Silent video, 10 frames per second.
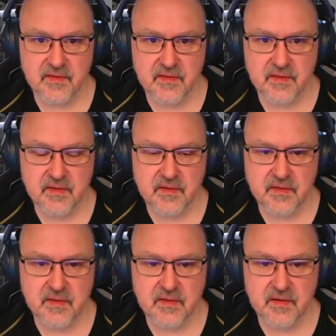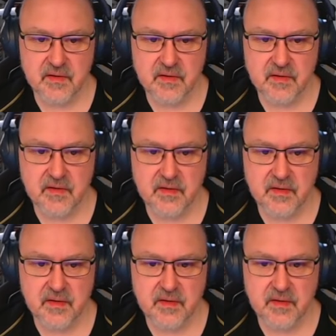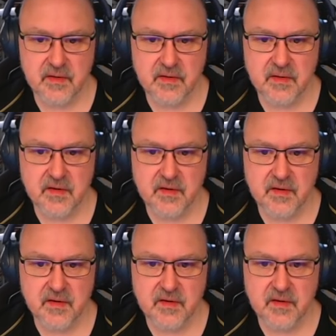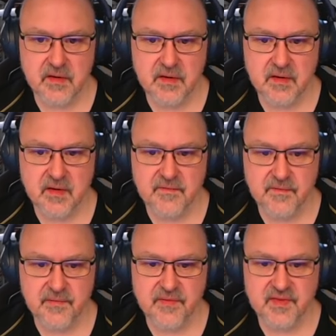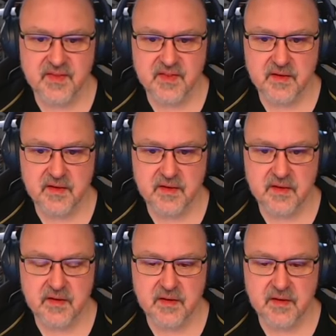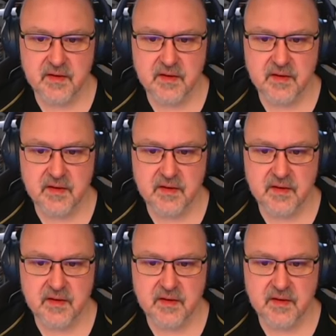Nobody speaks.